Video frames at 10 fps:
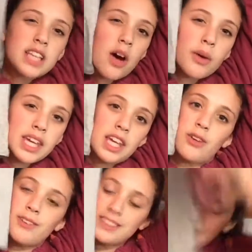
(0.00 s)
So
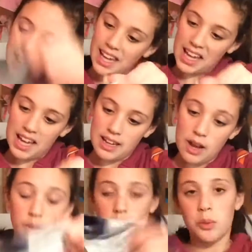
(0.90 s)
cute. And
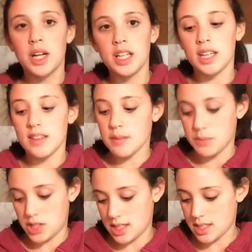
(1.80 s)
I really wanted to get
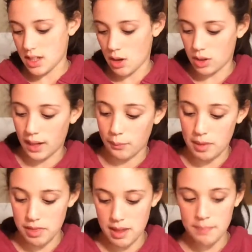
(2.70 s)
some jeans to go like
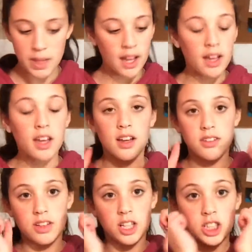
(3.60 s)
with it
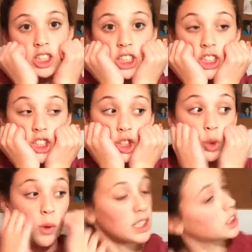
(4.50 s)
because they're jean
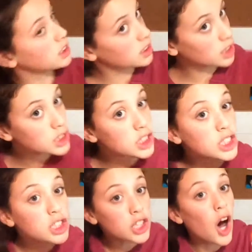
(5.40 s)
shorts. They're
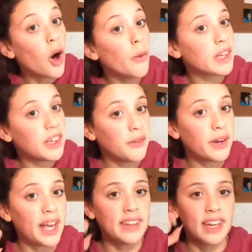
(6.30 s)
so
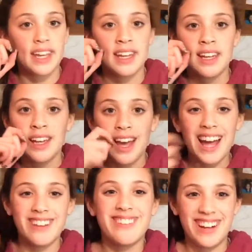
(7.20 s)
cute and like,
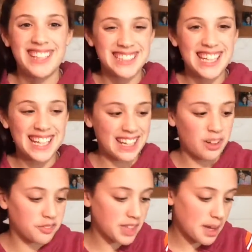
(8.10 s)
I don't know, I just can't get
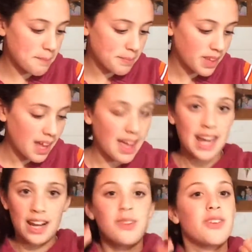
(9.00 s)
over them.
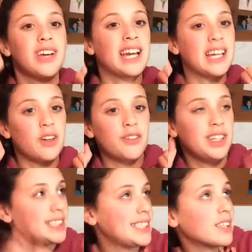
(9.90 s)
And I also can't get over
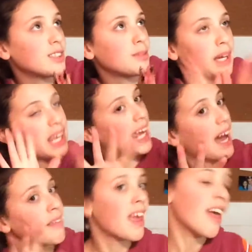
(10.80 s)
these nails, but
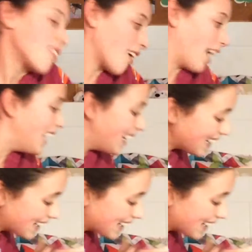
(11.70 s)
yeah, sorry.